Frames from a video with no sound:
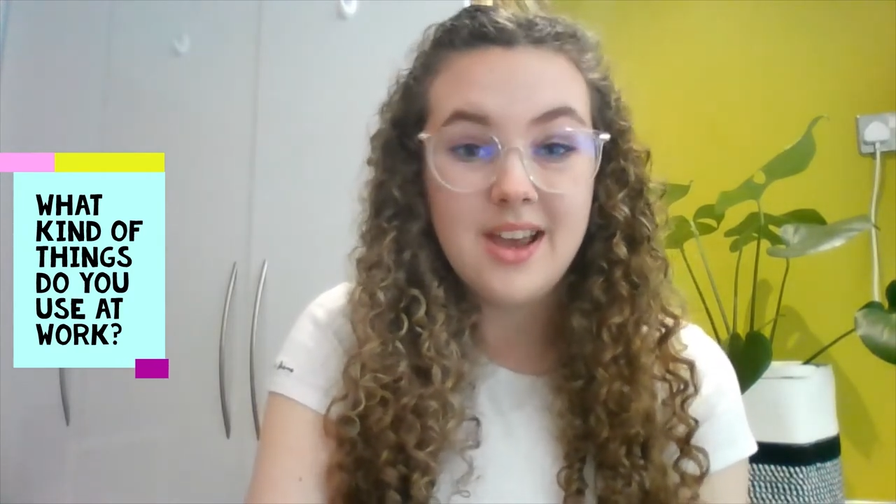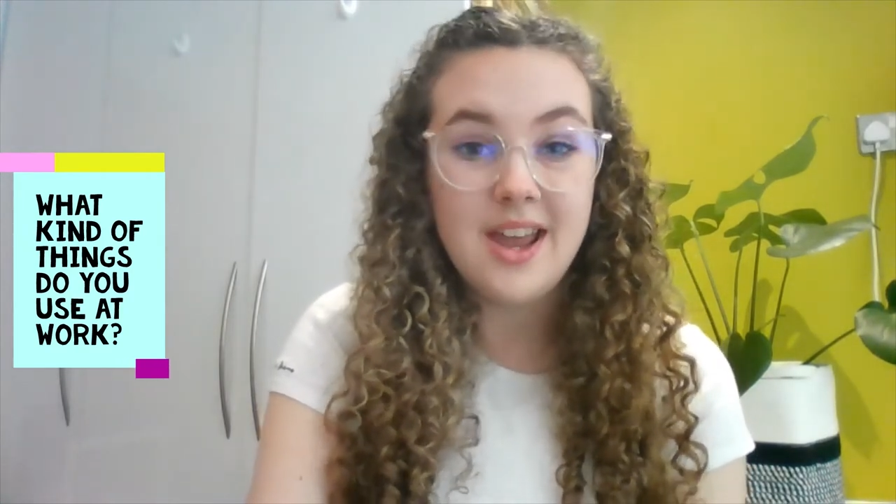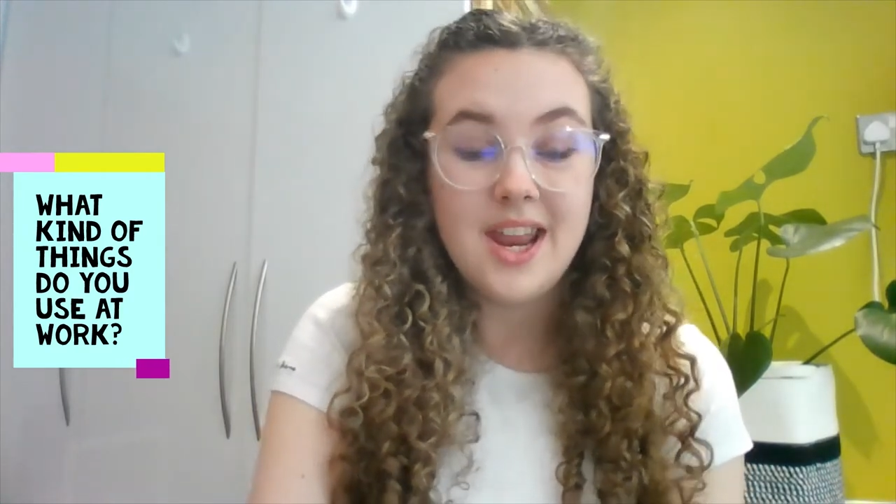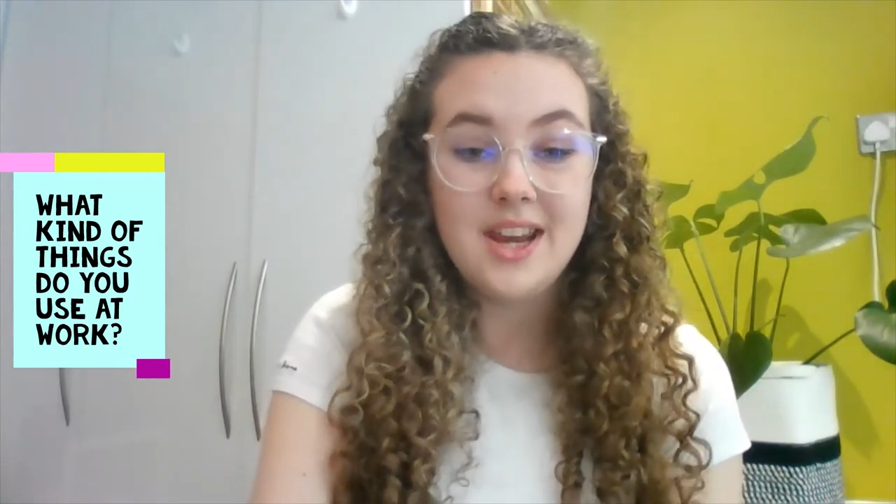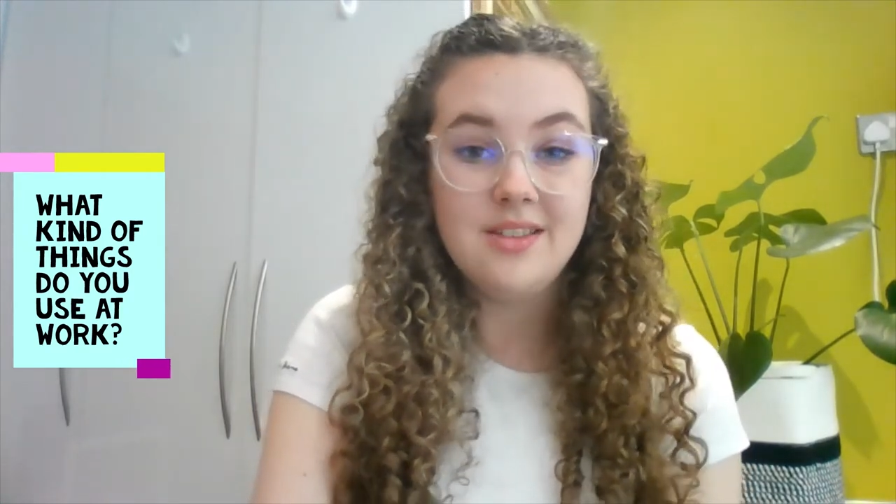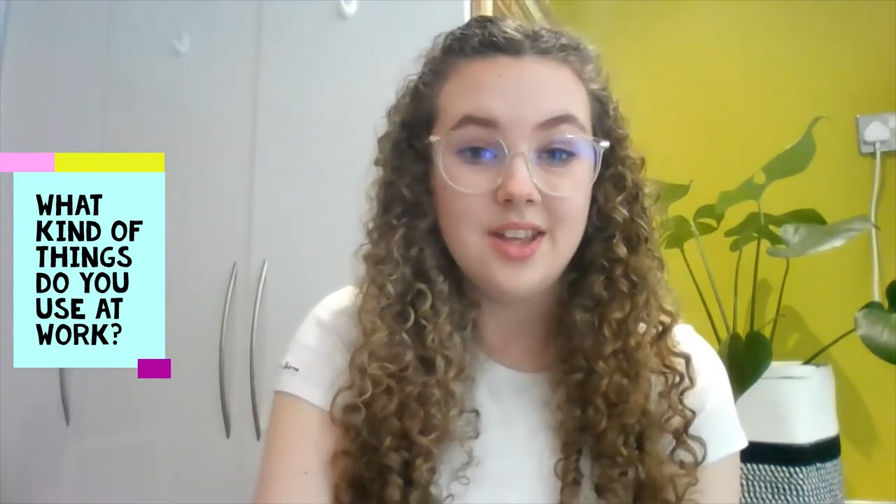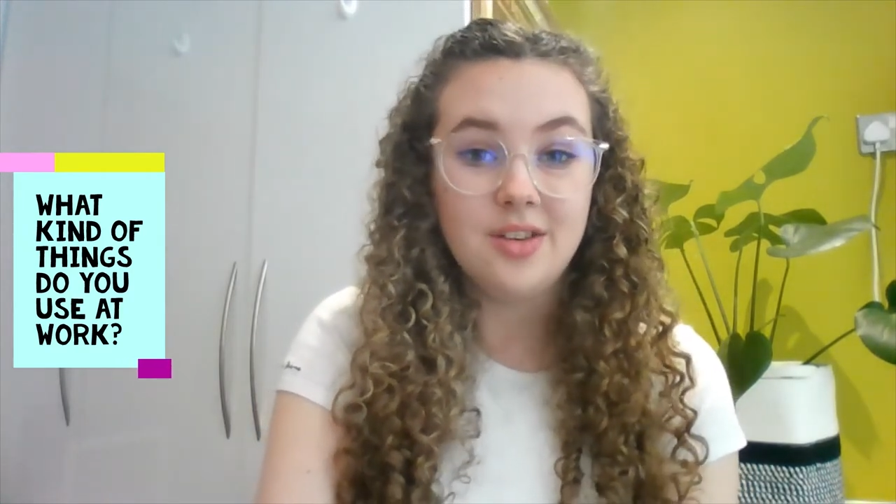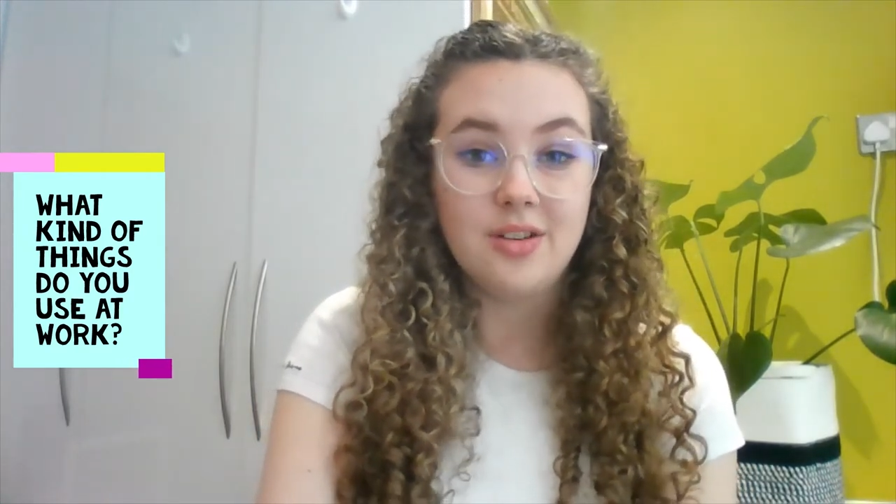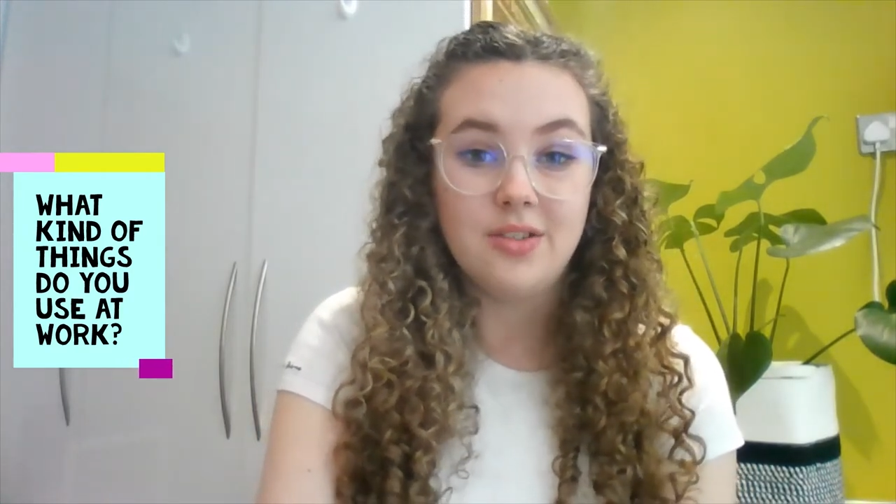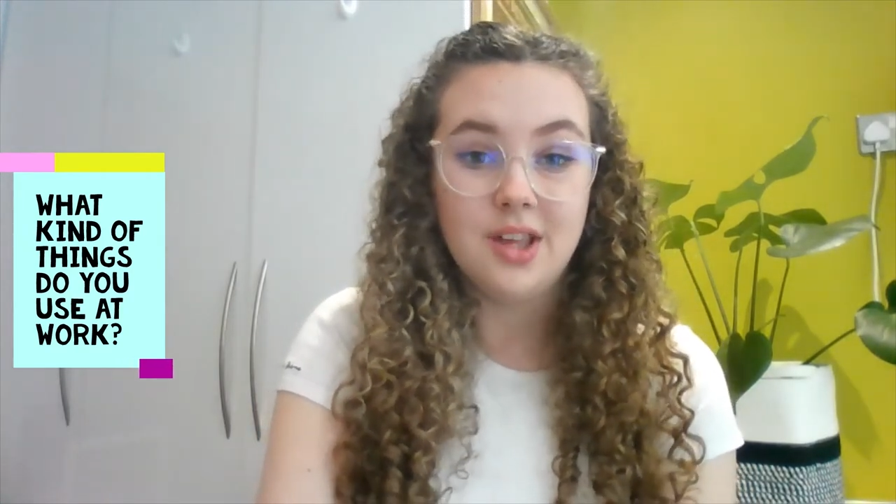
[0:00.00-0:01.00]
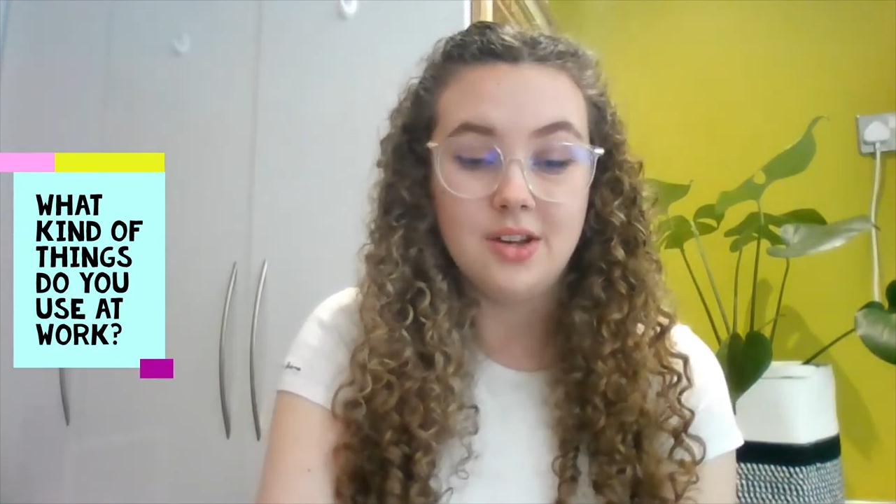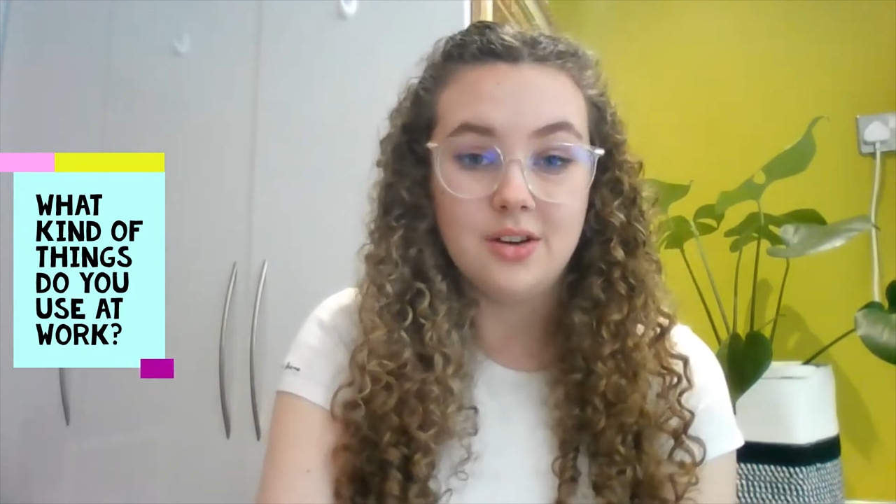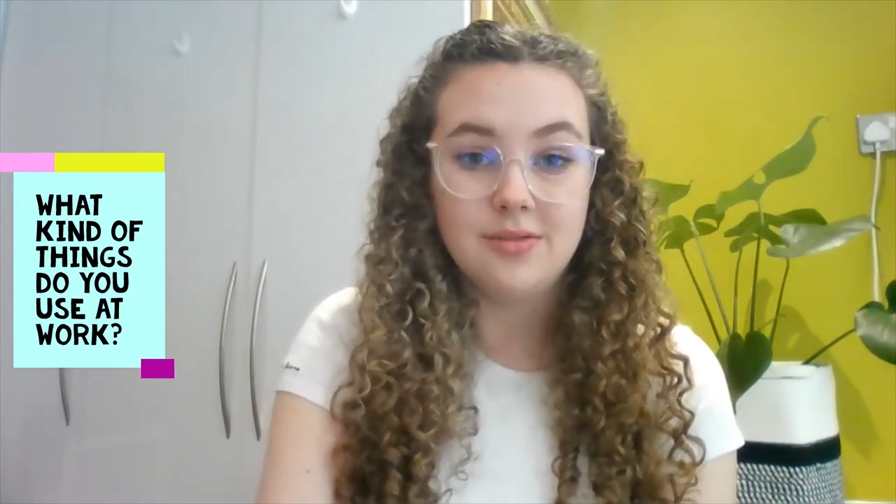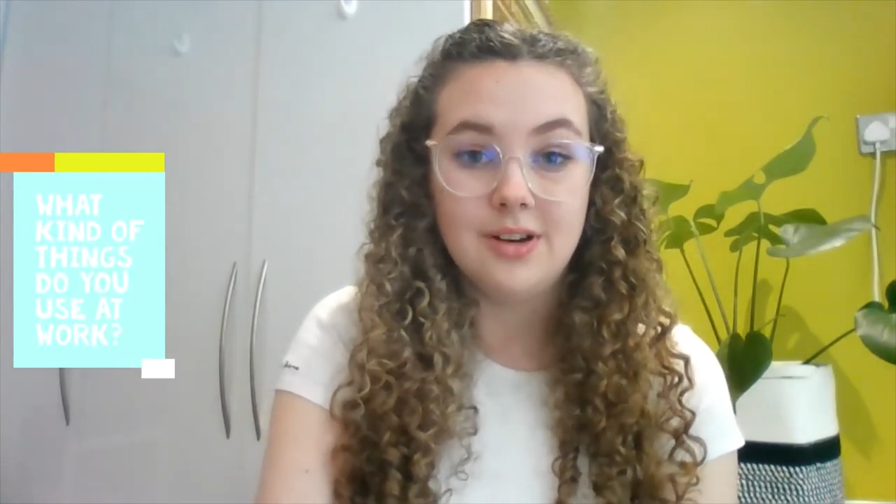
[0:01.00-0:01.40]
and anything you can think of